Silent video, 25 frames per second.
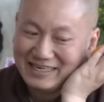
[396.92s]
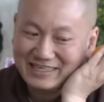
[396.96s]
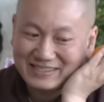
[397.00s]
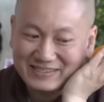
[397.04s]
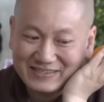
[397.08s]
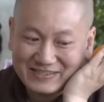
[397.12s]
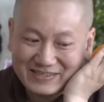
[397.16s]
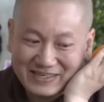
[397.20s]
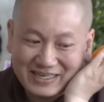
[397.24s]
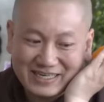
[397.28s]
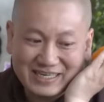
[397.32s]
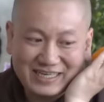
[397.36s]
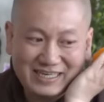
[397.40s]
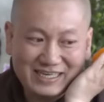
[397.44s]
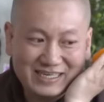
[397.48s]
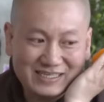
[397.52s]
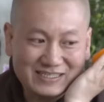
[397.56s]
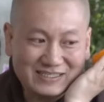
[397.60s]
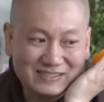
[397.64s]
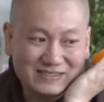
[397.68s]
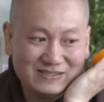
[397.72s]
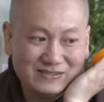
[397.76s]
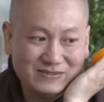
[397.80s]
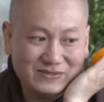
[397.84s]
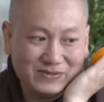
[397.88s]
So I
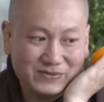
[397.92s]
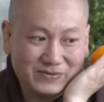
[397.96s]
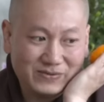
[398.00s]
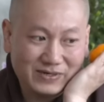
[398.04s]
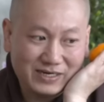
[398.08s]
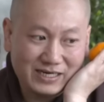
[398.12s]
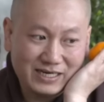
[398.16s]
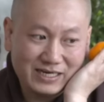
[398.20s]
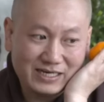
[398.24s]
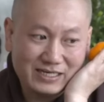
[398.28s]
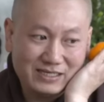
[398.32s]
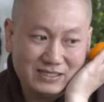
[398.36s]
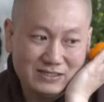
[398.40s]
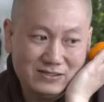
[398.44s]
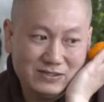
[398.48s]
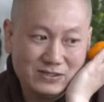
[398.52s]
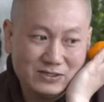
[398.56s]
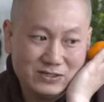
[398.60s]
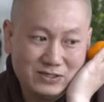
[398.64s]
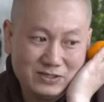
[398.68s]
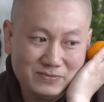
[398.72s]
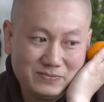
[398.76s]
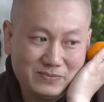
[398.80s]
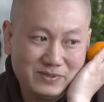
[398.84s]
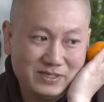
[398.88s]
guess you're right. You
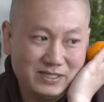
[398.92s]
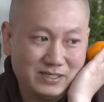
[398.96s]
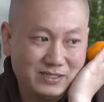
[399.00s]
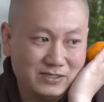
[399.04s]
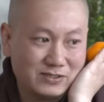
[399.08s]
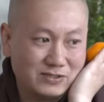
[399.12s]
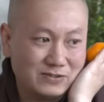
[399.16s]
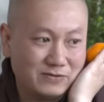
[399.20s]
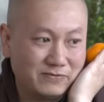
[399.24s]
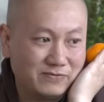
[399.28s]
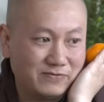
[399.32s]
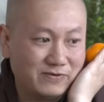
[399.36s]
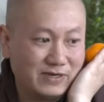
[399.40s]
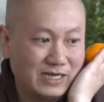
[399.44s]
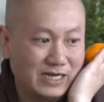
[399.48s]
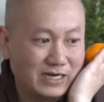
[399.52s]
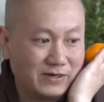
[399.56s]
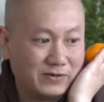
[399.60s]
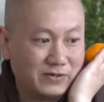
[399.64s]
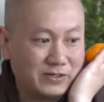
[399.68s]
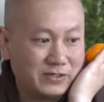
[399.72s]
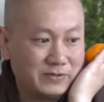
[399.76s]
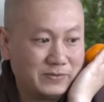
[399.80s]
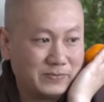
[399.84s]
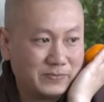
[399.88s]
could be a little
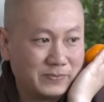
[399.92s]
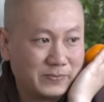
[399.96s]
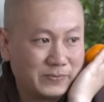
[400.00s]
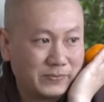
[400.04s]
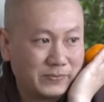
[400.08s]
flower.